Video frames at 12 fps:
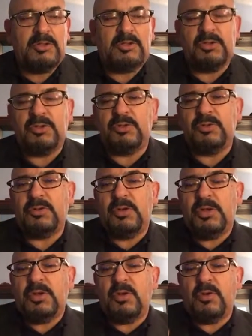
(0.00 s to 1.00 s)
to
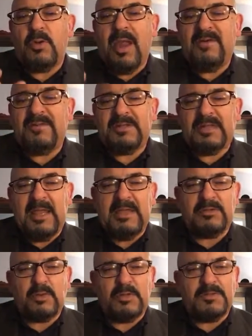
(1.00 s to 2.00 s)

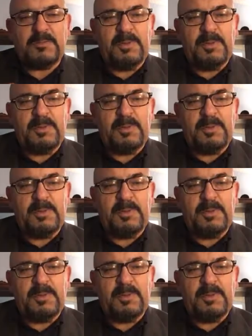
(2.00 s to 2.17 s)
gravitate towards